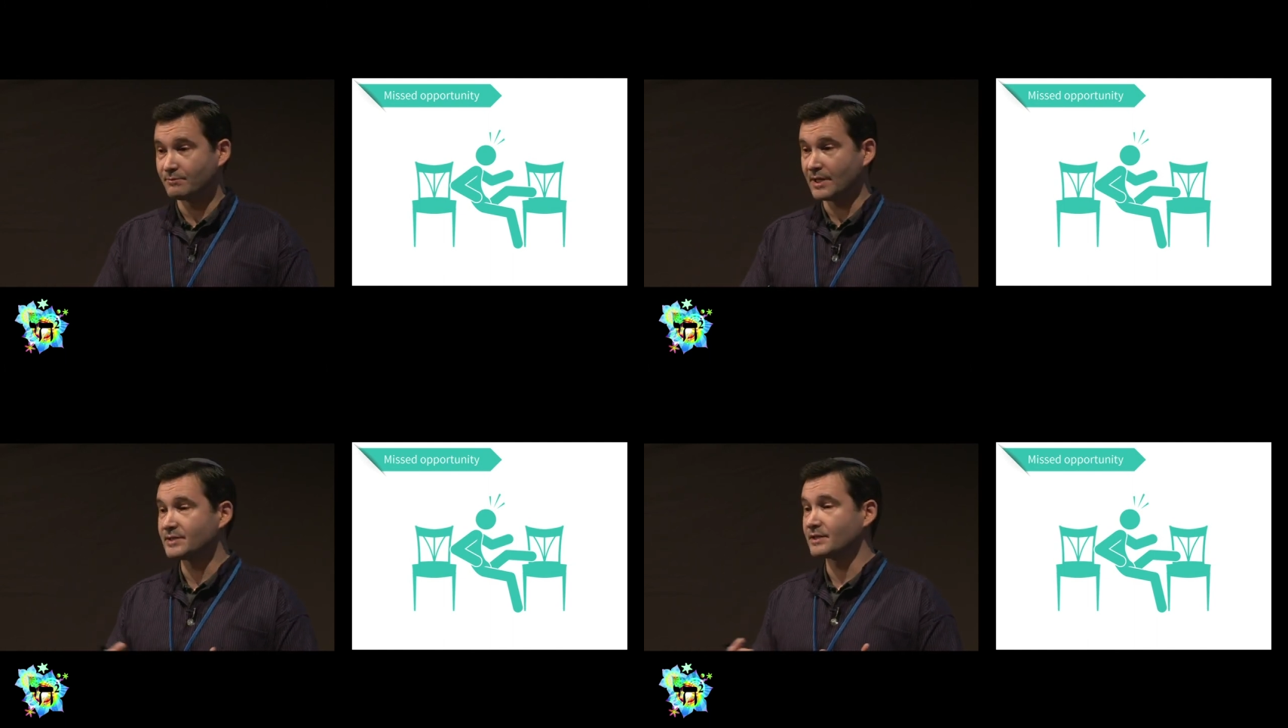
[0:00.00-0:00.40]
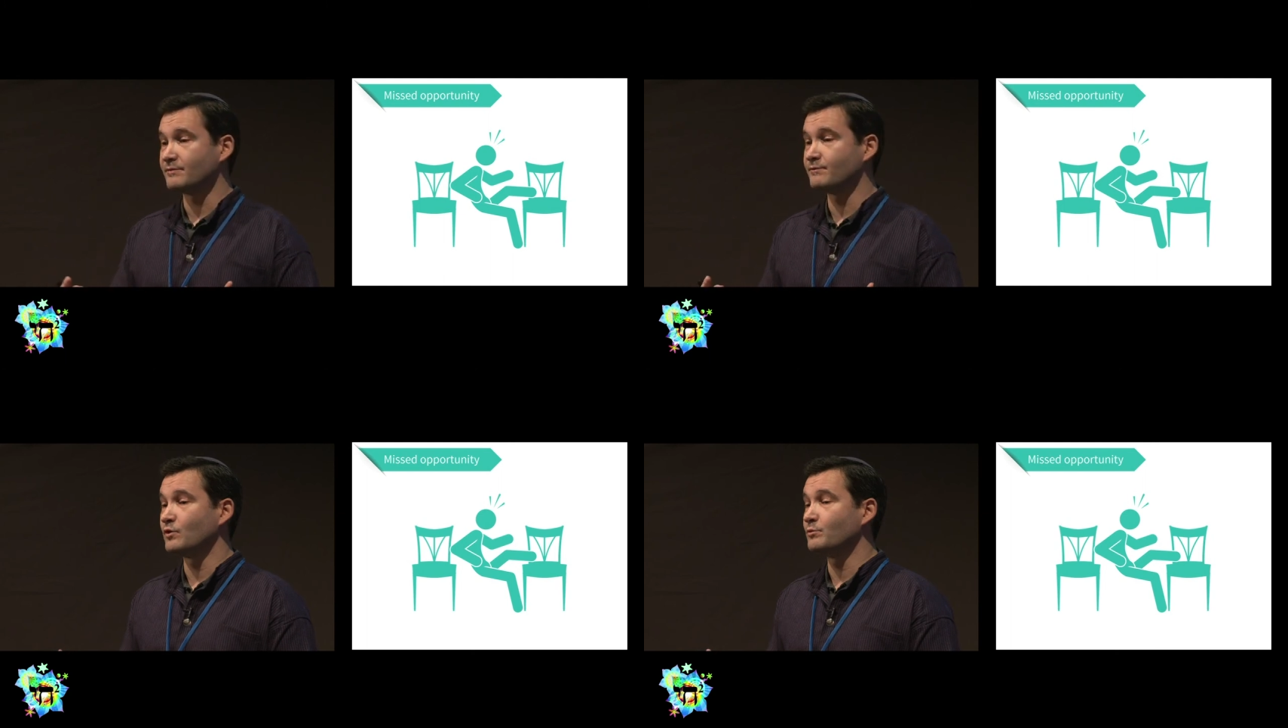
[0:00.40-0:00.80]

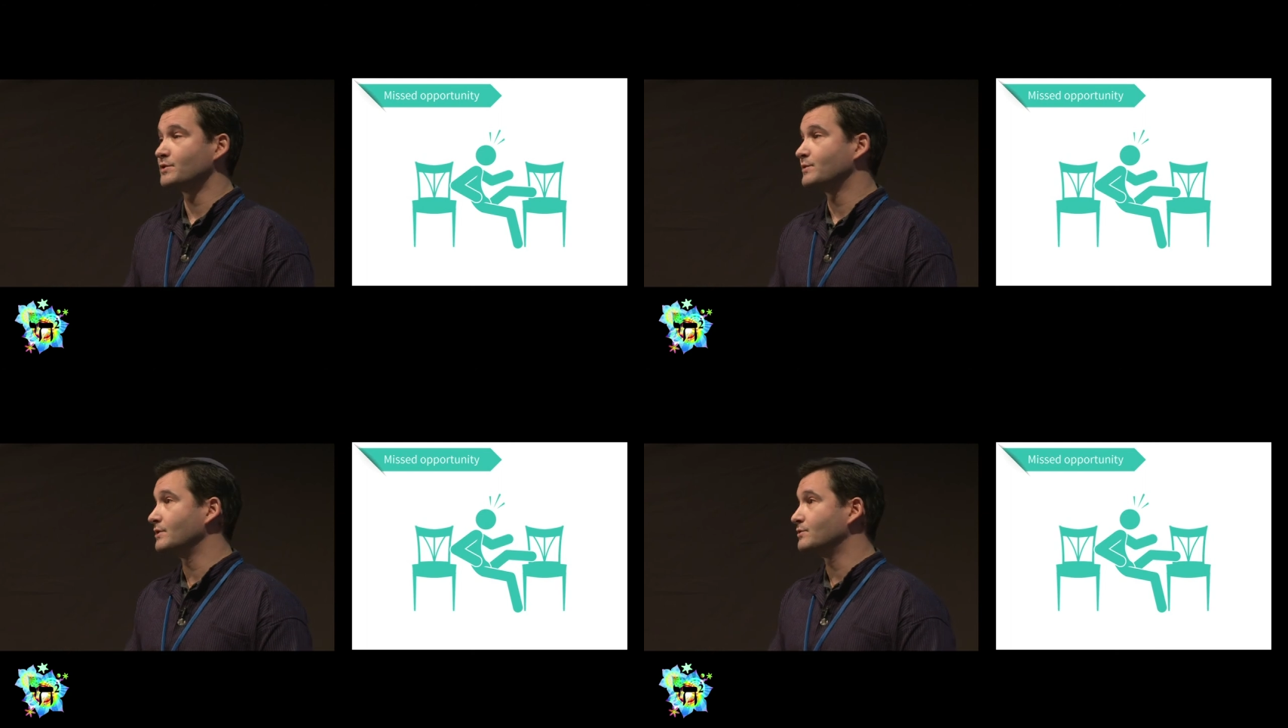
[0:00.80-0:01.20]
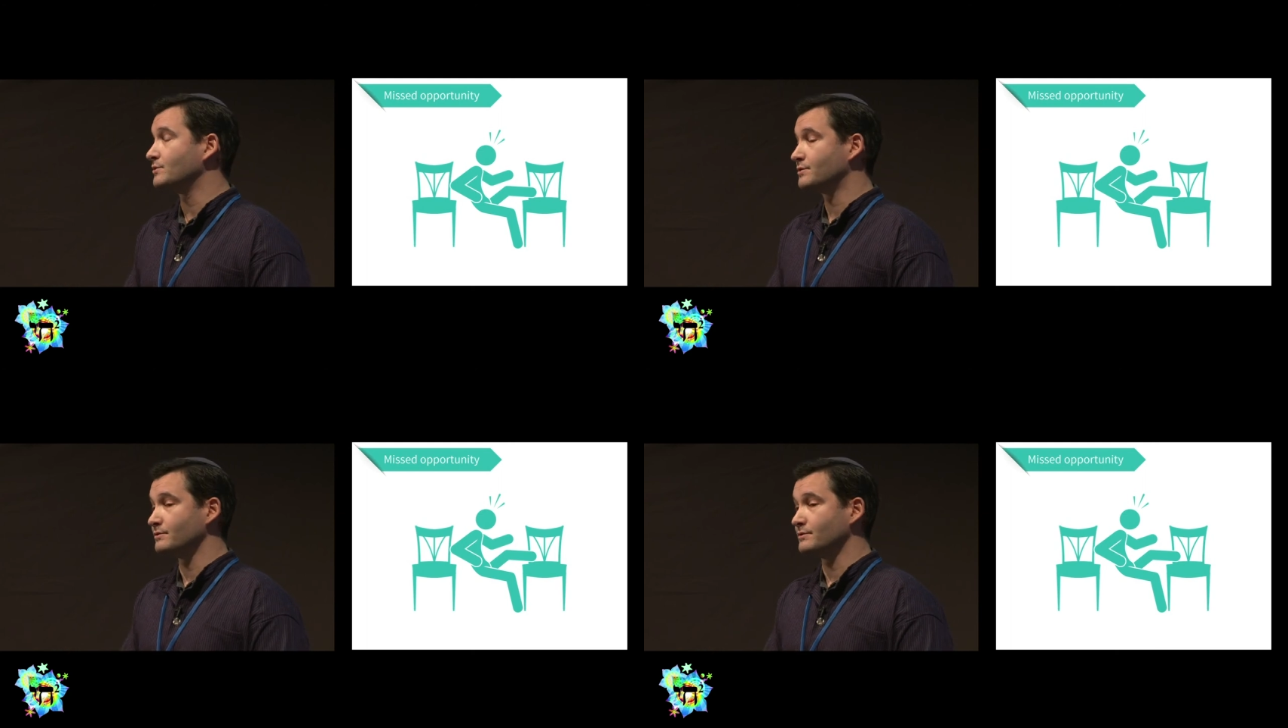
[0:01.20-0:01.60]
basically fall between
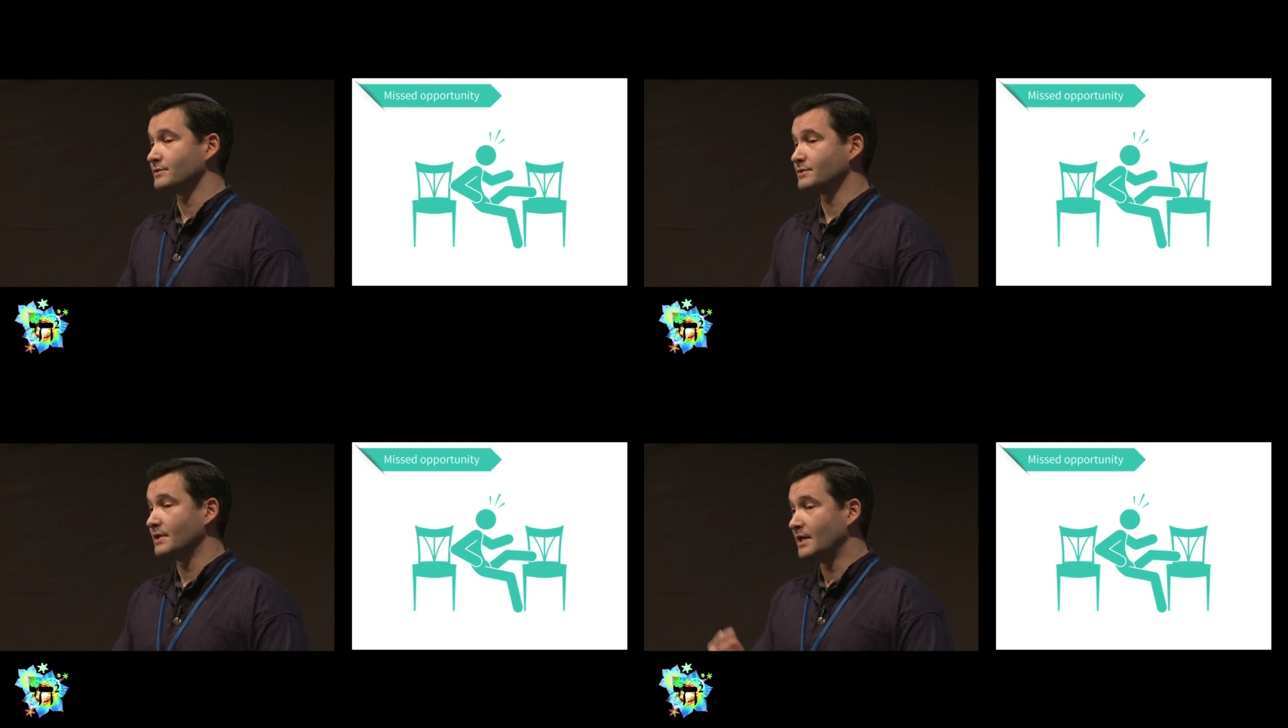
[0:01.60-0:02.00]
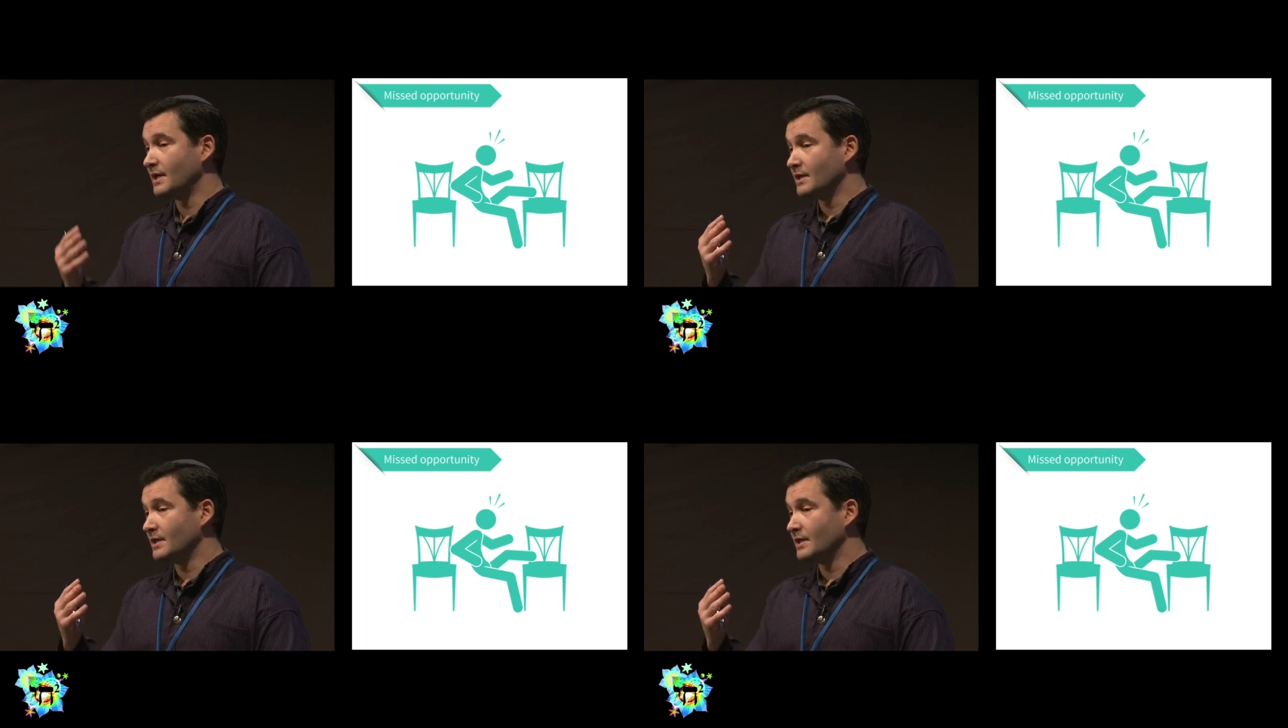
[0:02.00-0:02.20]
two stools.